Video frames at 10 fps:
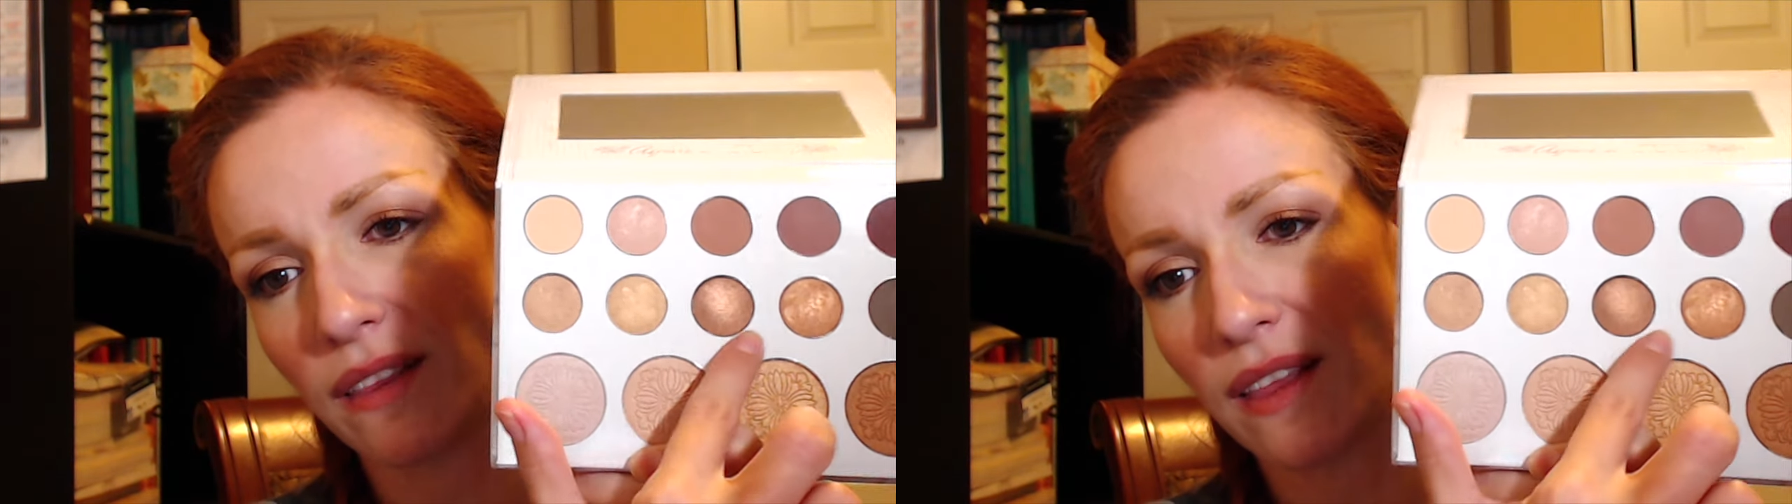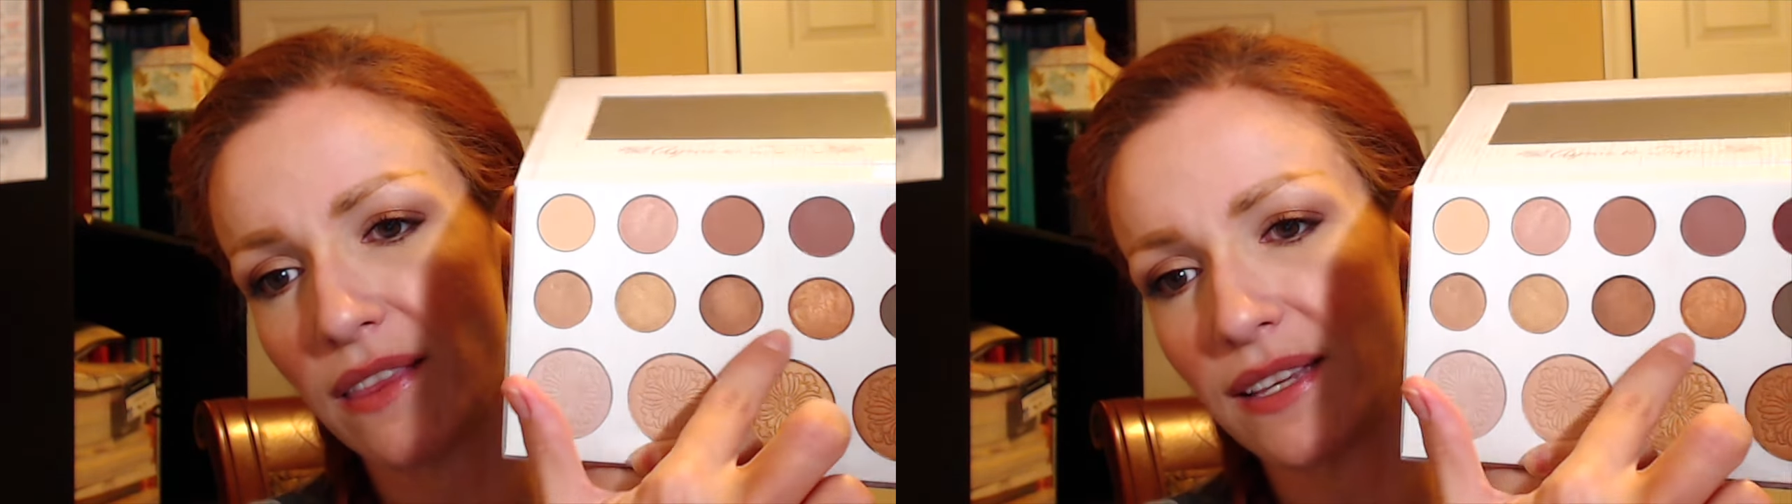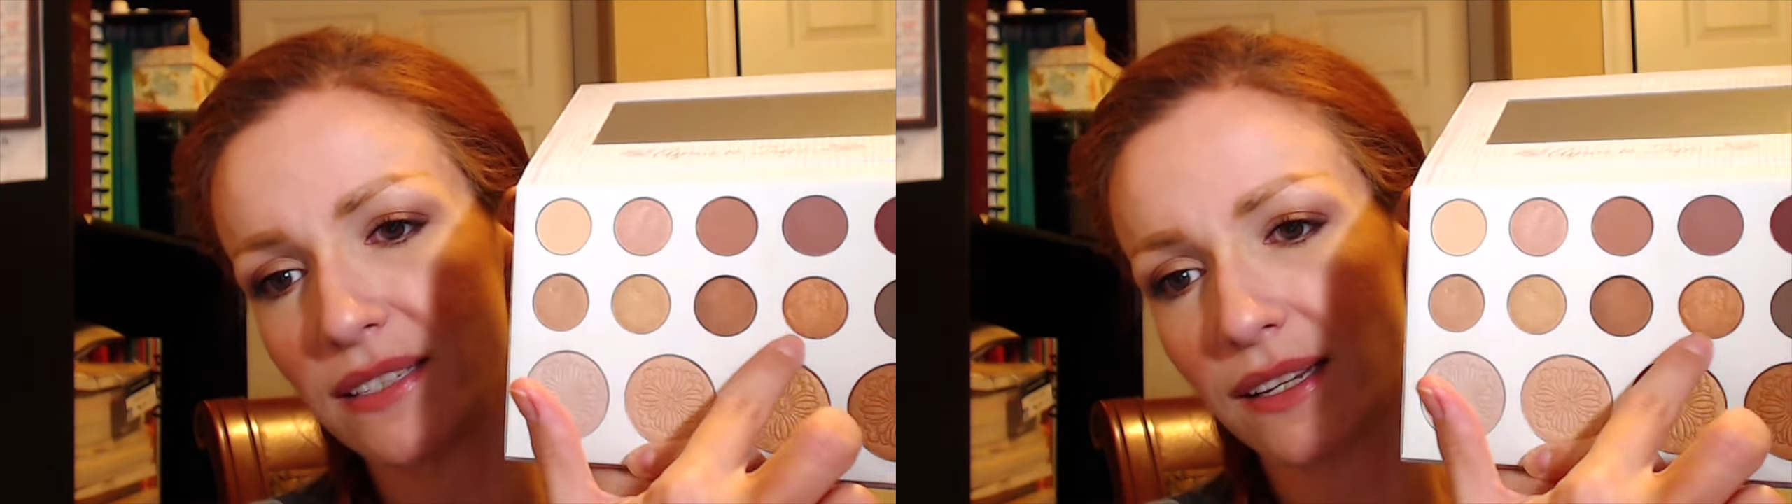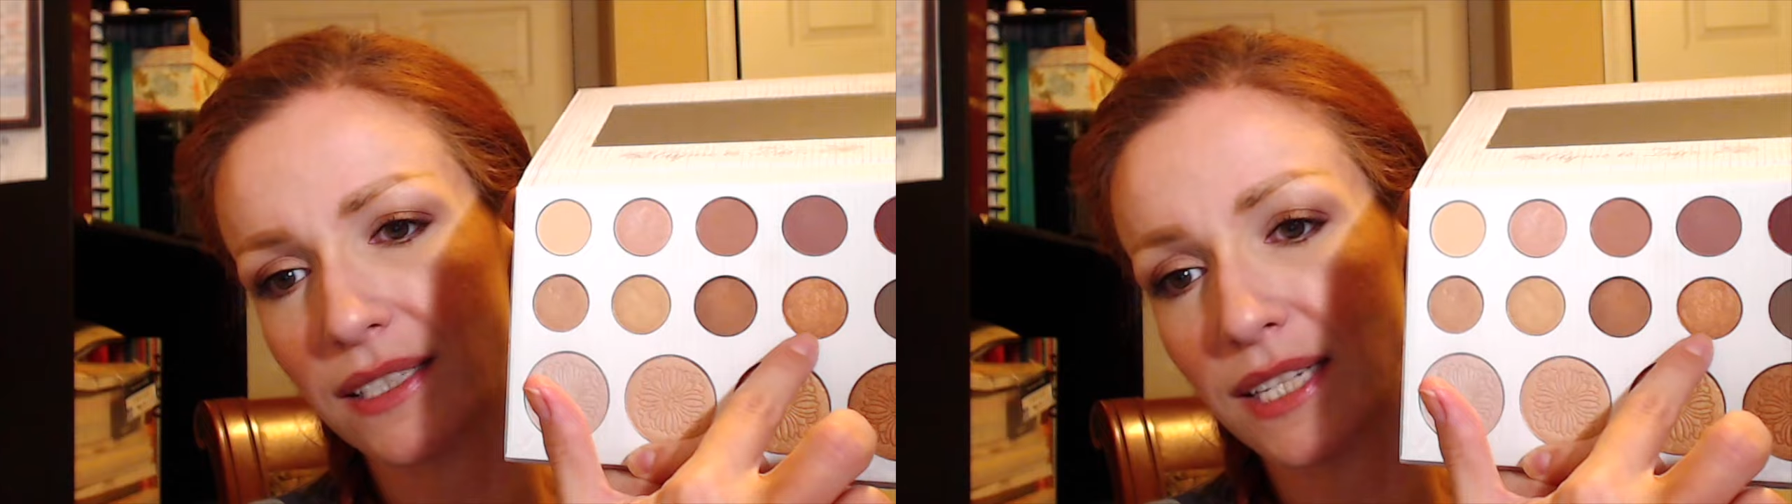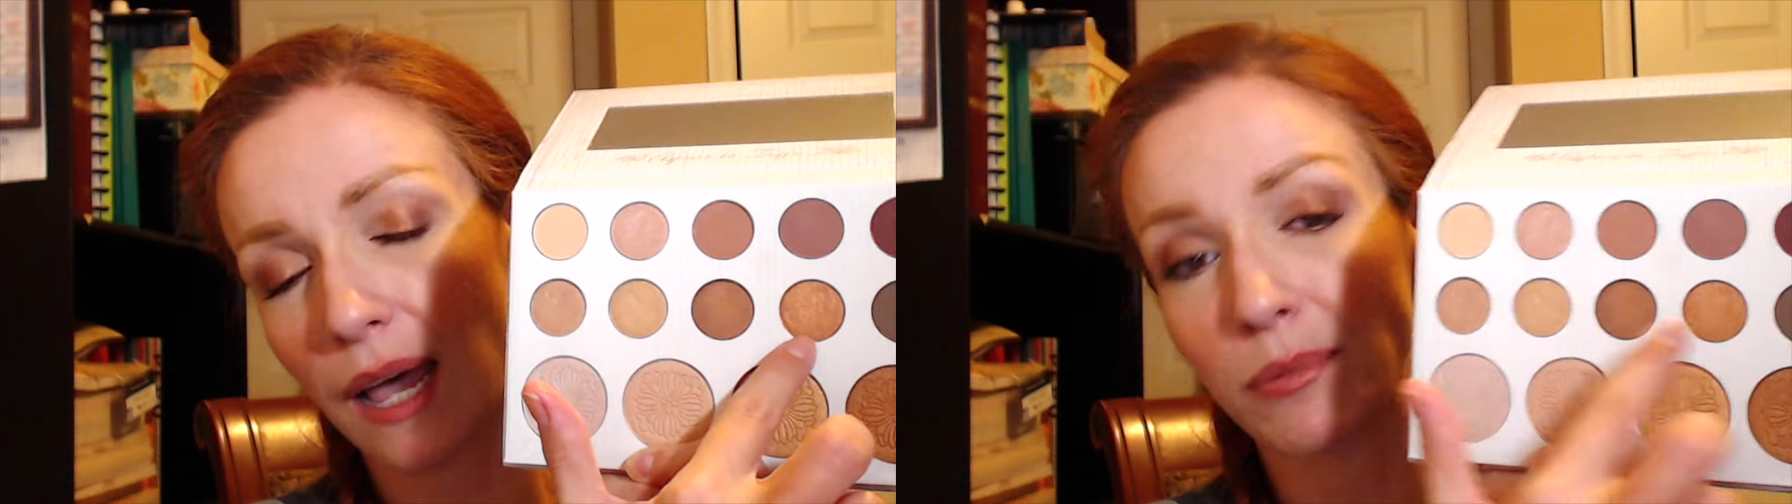then this on
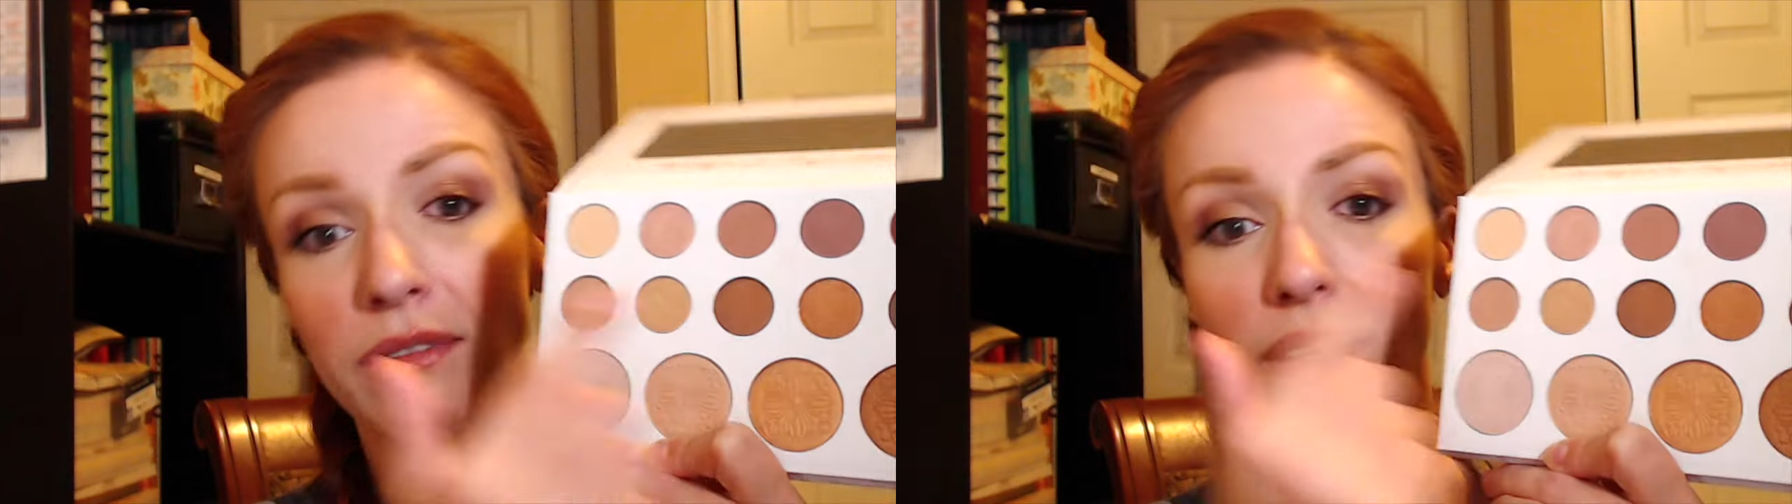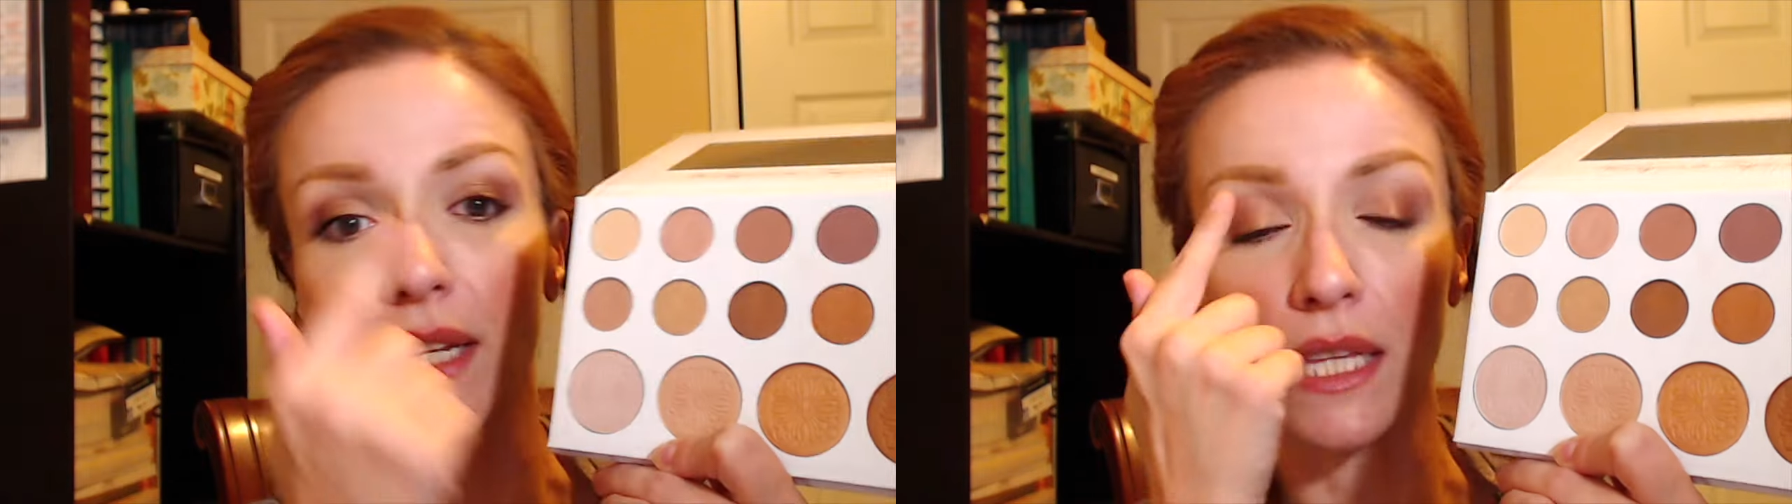top of it